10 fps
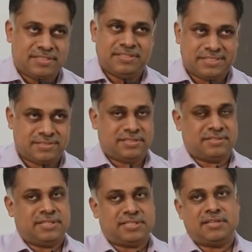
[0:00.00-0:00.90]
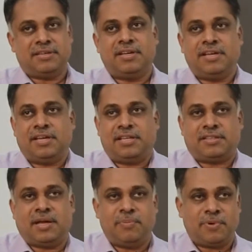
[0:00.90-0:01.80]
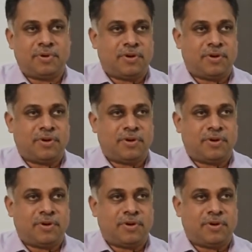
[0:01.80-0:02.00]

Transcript: There's a thumb rule